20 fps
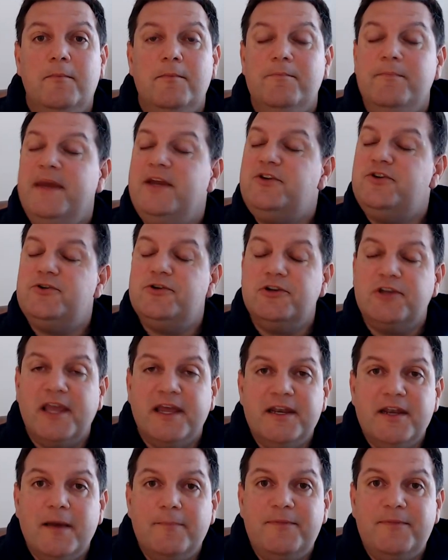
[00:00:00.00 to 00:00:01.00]
Make sure you're
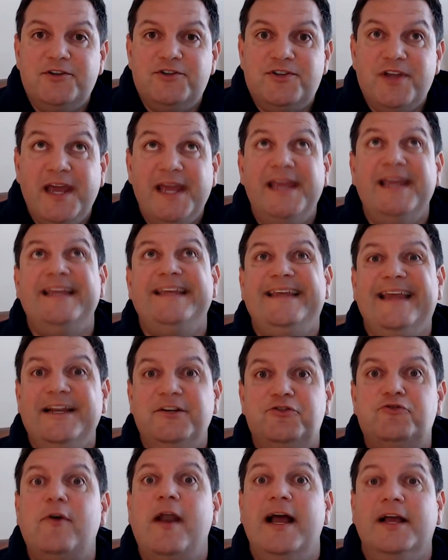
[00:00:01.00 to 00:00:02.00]
getting up each day, get
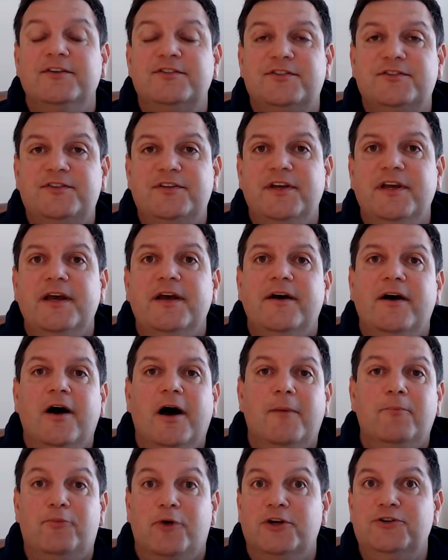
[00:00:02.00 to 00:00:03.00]
dressed,
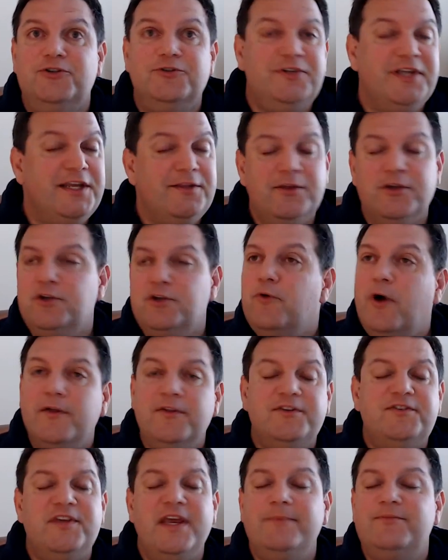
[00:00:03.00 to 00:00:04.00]
brush your teeth, and do all
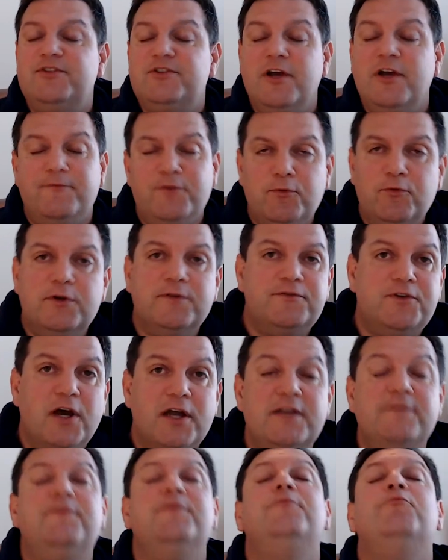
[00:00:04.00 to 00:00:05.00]
the same stuff you would have
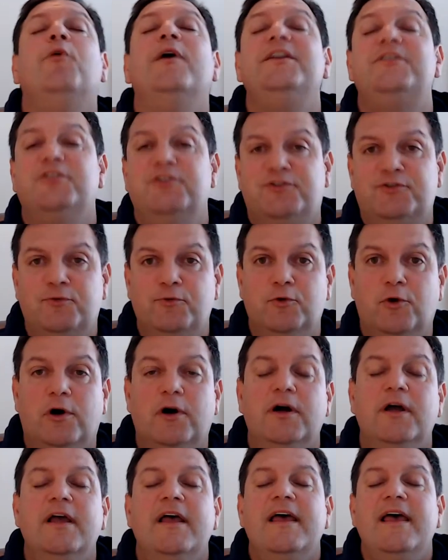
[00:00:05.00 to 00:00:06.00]
done if you went to
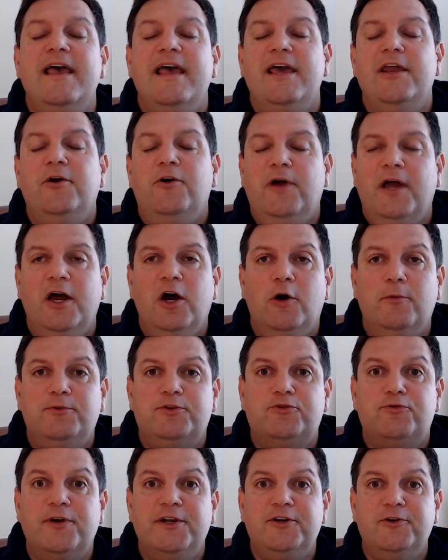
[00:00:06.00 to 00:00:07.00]
school. It'll help
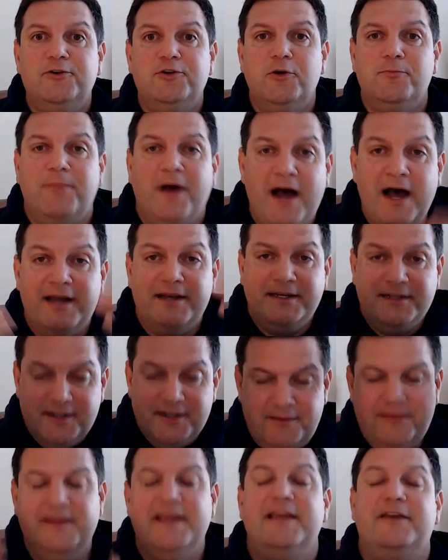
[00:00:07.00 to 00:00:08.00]
trigger your body to
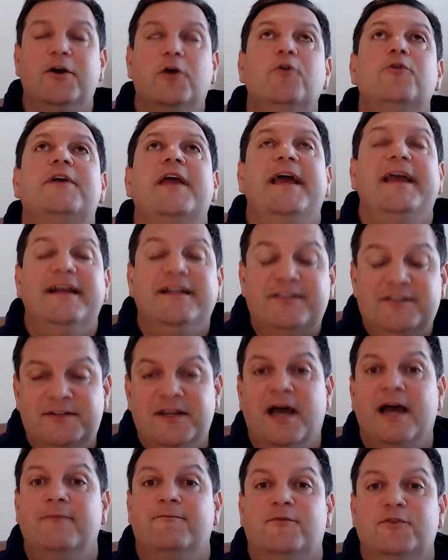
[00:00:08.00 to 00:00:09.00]
think, okay, it's
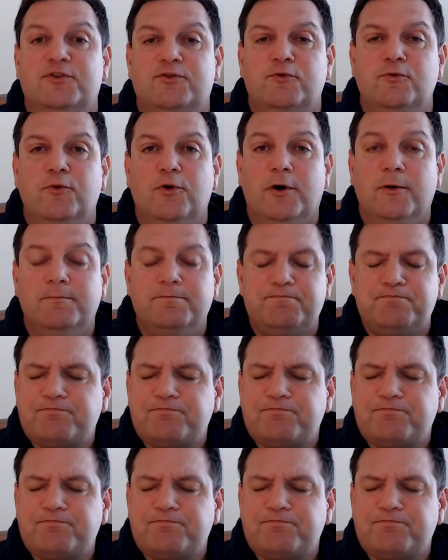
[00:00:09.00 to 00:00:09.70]
time for school.